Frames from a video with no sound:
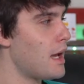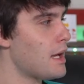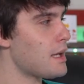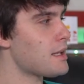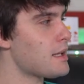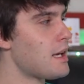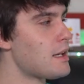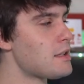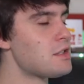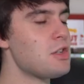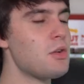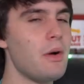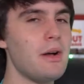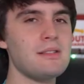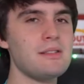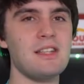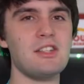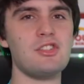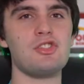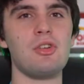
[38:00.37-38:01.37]
Guess who
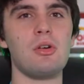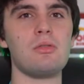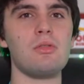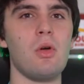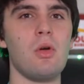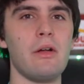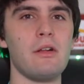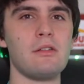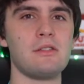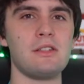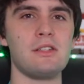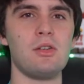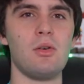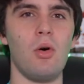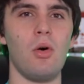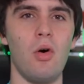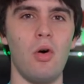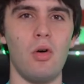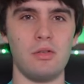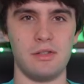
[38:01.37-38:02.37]
else has no loyalty
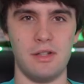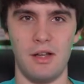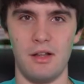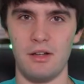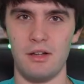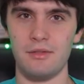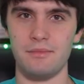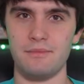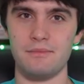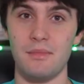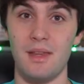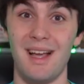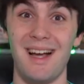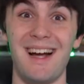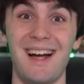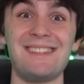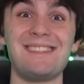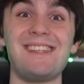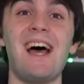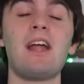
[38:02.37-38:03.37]
to a wholesaler?
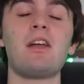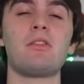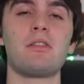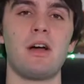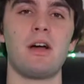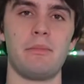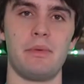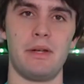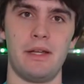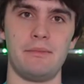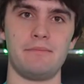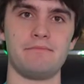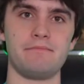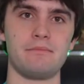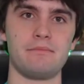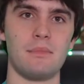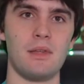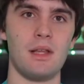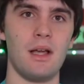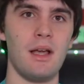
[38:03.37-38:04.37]
A title company.
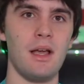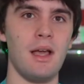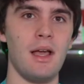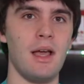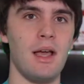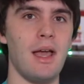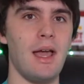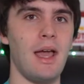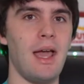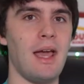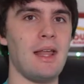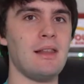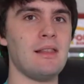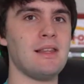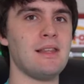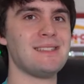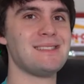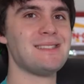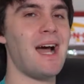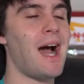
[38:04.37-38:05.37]

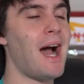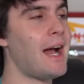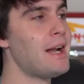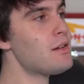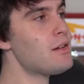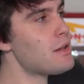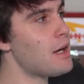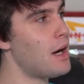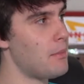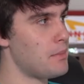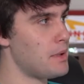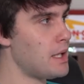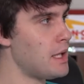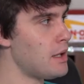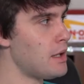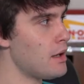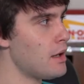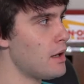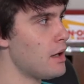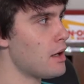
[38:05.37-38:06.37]
And the title
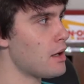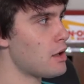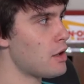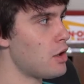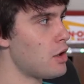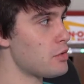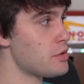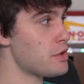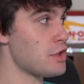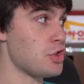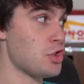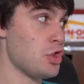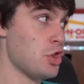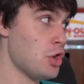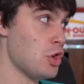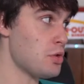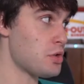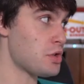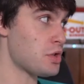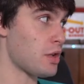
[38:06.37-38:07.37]
company closes
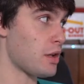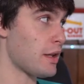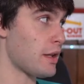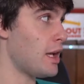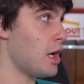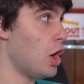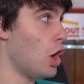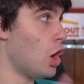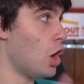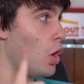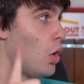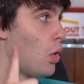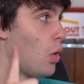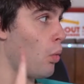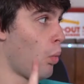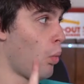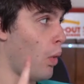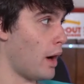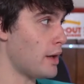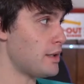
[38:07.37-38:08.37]
usually
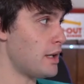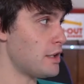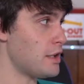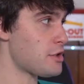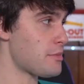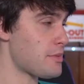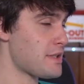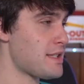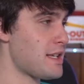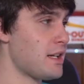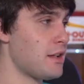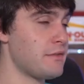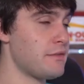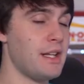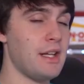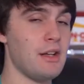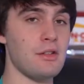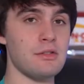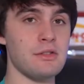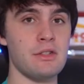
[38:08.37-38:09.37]
100% of
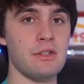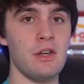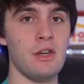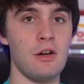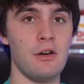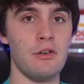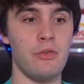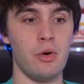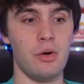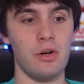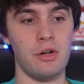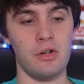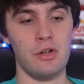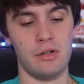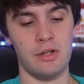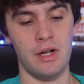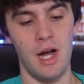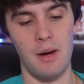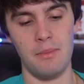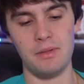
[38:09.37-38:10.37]
deals for your
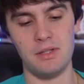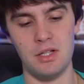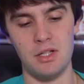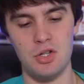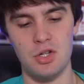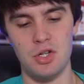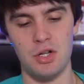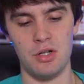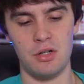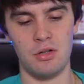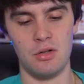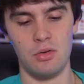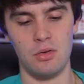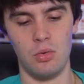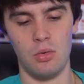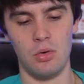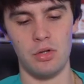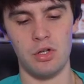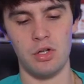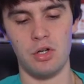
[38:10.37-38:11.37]
competition
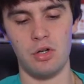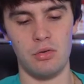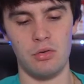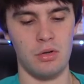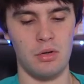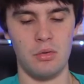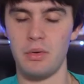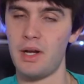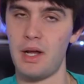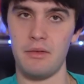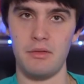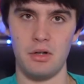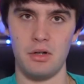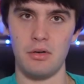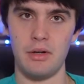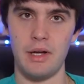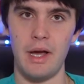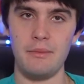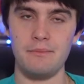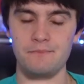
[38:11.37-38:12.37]
or the guru, whatever,
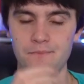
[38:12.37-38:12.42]
okay?